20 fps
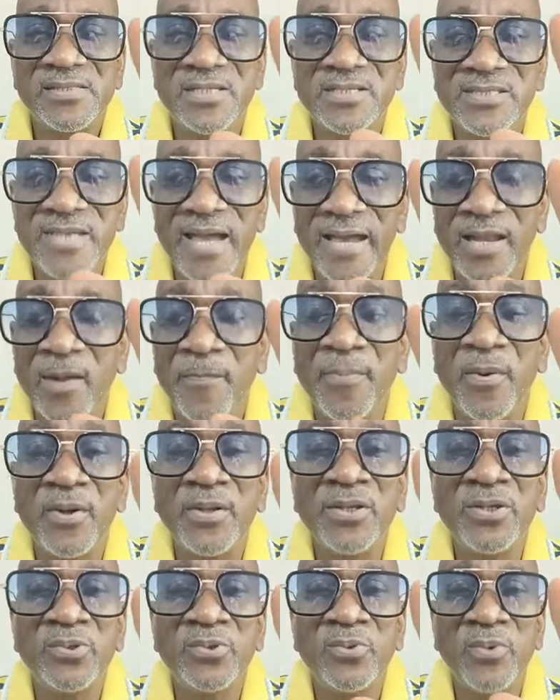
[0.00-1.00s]
to shine
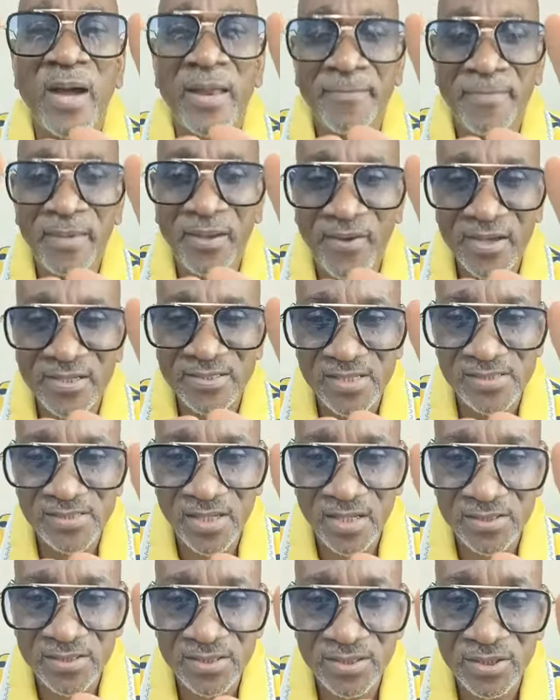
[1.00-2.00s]
upon you and be gracious
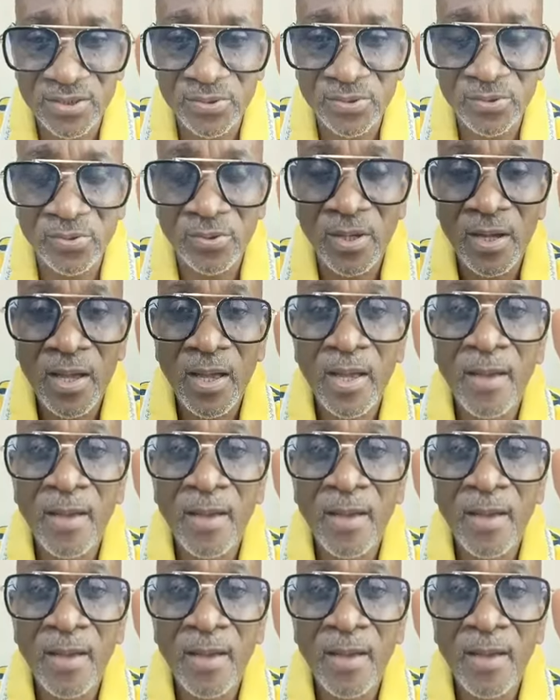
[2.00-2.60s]
unto you.